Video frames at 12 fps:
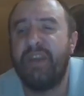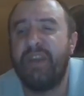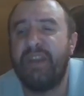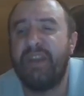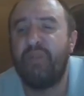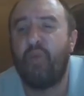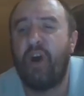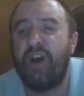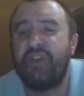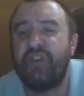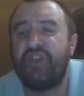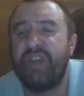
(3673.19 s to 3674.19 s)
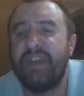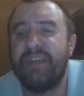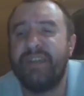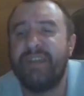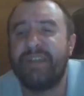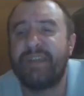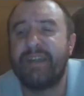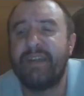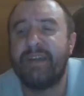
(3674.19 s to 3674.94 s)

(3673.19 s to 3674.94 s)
that he watches